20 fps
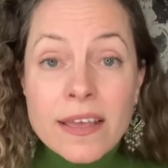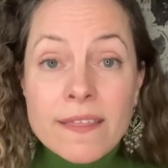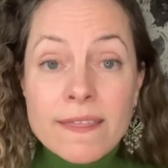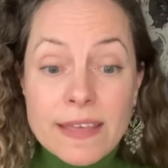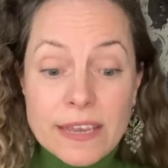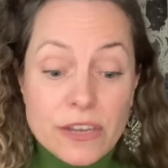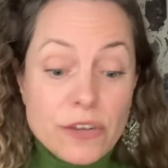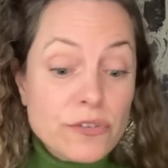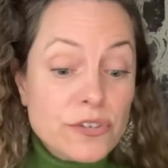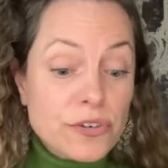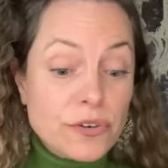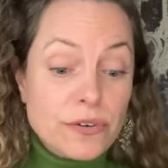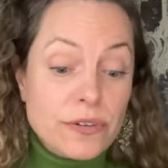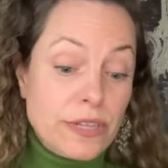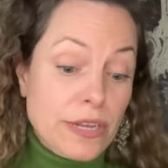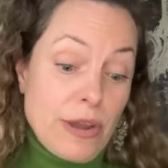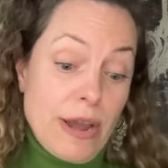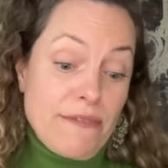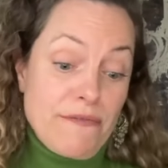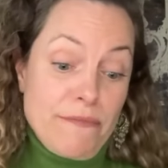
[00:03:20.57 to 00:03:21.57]
that you
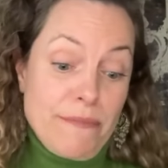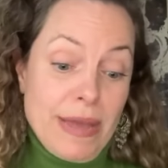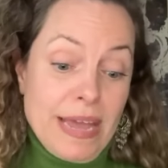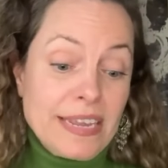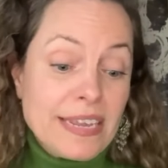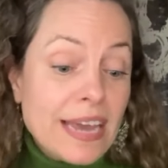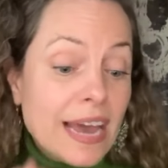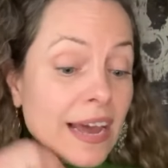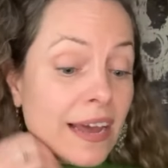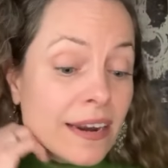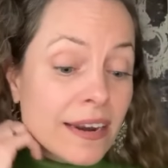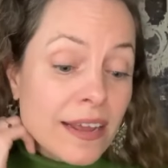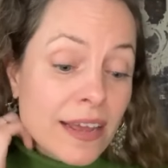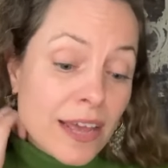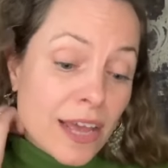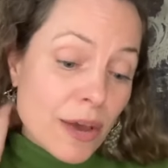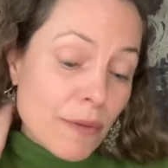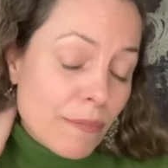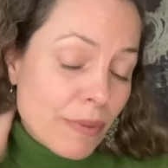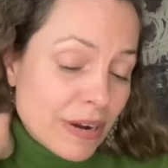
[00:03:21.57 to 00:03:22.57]
certainly haven't met yet.
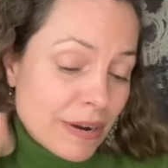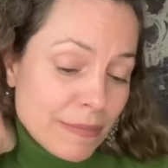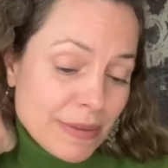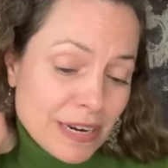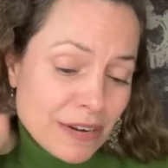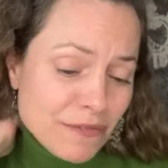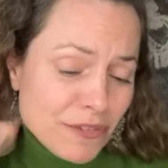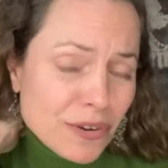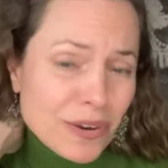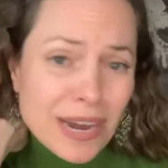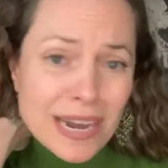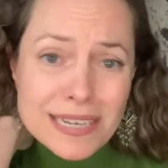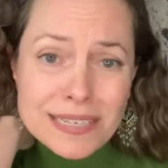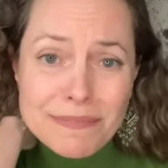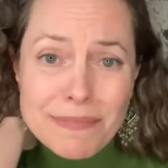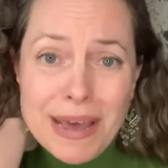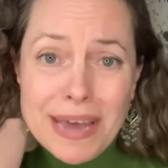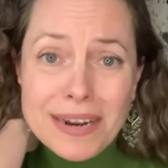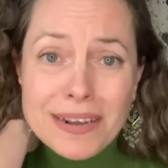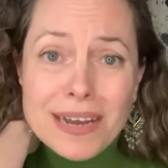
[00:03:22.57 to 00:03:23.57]
But I mean, if you guys
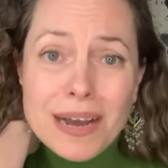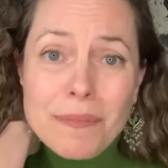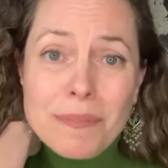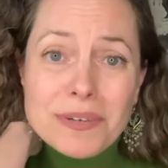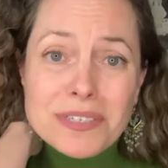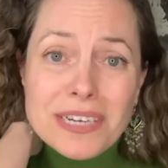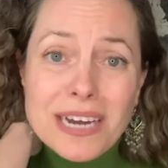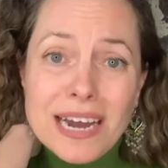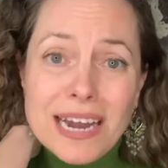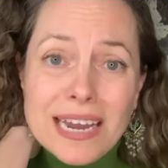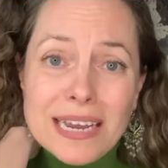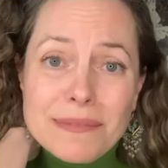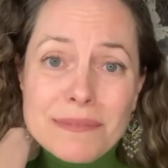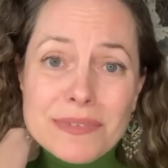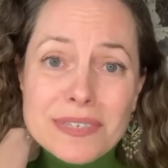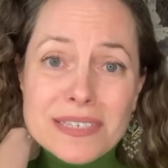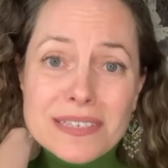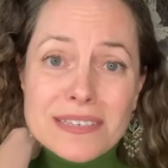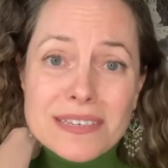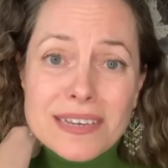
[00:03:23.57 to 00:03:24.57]
met a couple
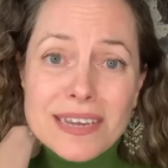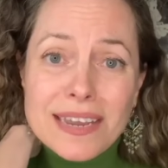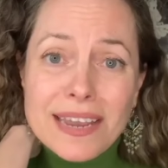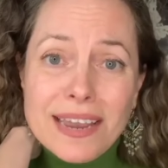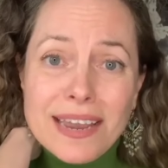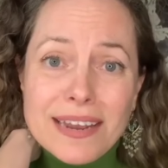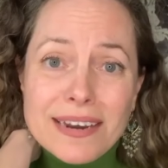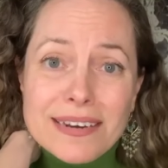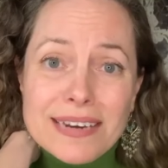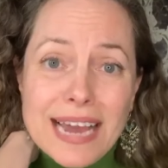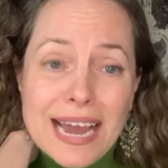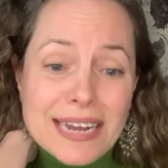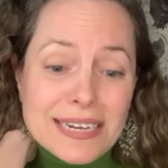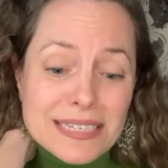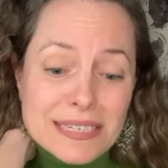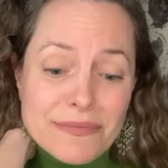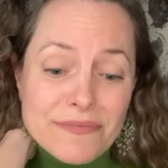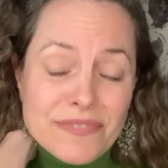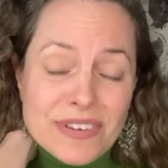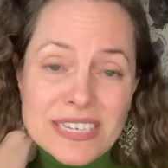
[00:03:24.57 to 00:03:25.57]
times and had
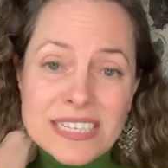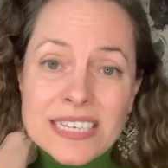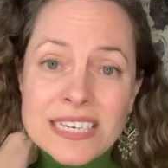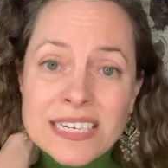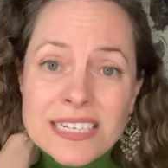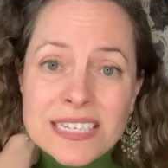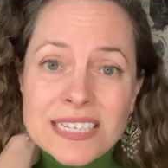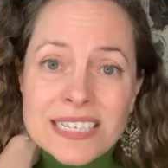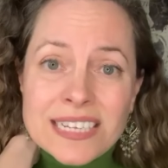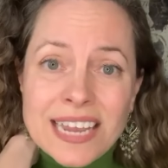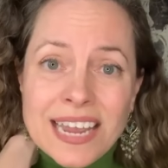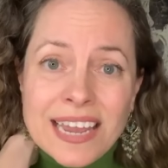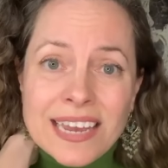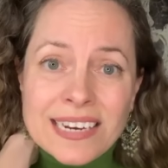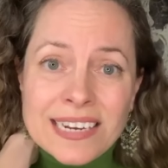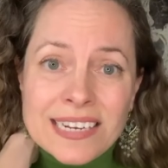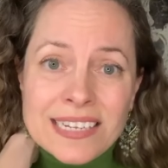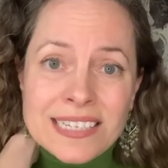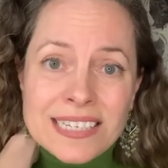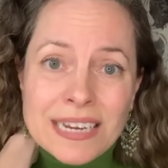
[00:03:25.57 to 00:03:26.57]
some visits
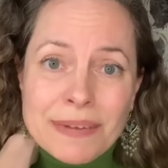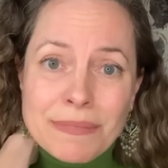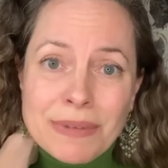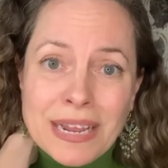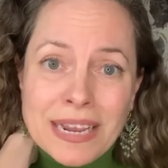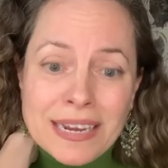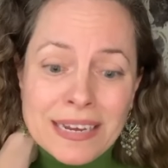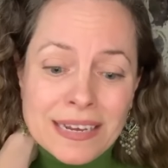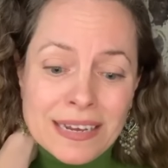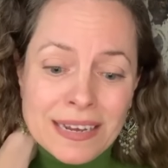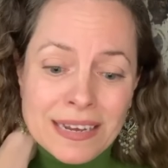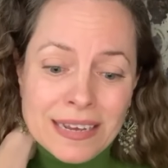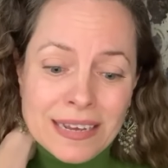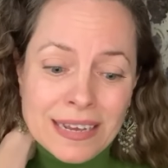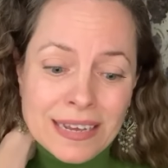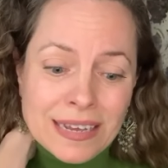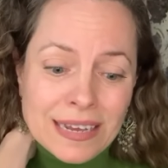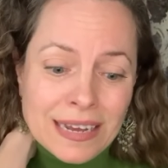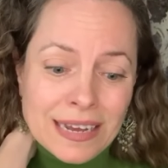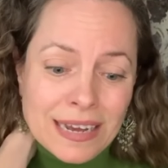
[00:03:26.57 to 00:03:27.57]
and it seemed like a
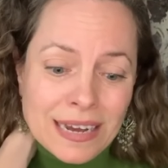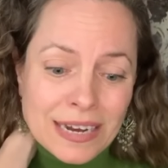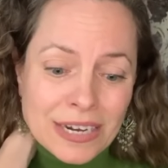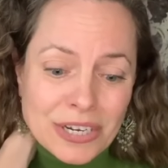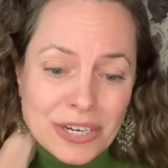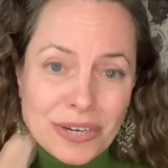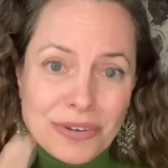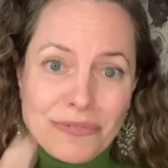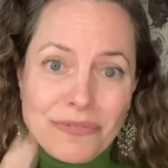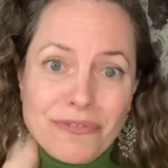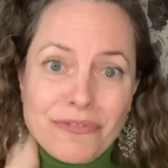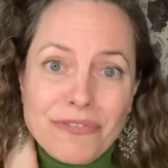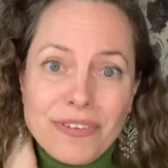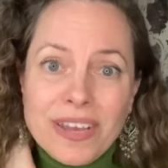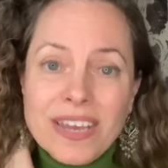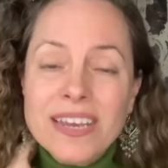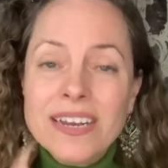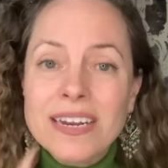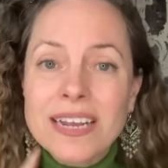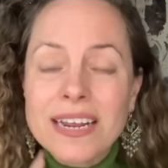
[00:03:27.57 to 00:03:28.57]
good
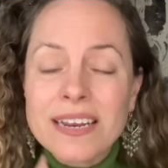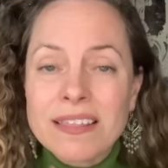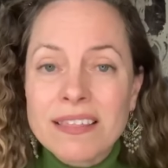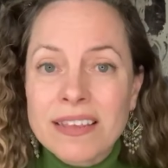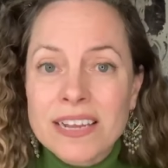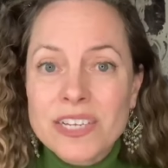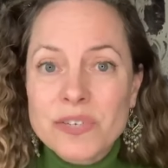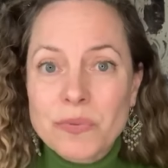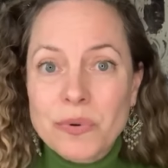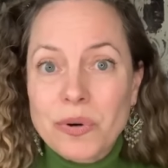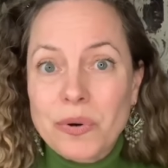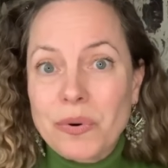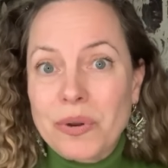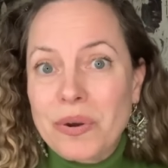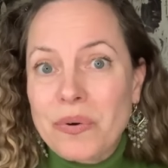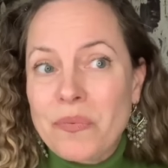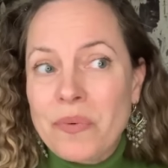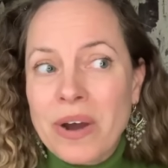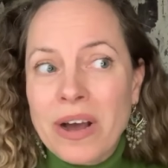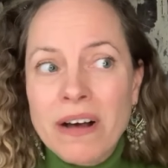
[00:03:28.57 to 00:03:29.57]
fit and things were
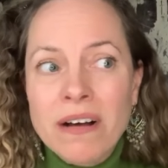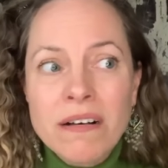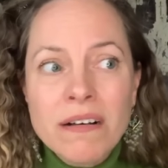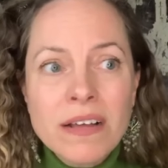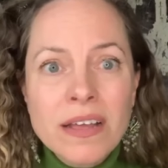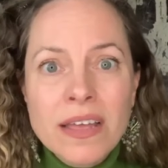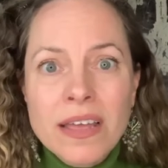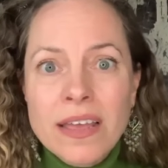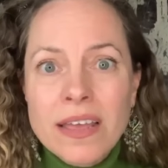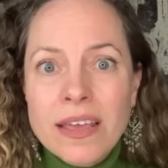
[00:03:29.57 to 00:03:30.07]
going well,